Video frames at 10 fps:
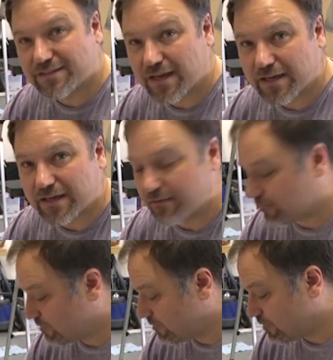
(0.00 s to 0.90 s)
second
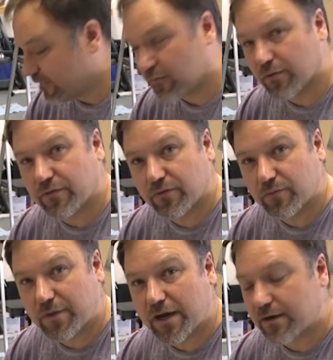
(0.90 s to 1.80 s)
before the
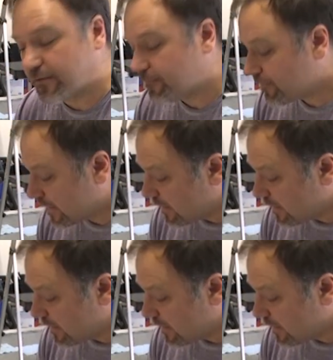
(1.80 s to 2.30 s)
3rd bottle,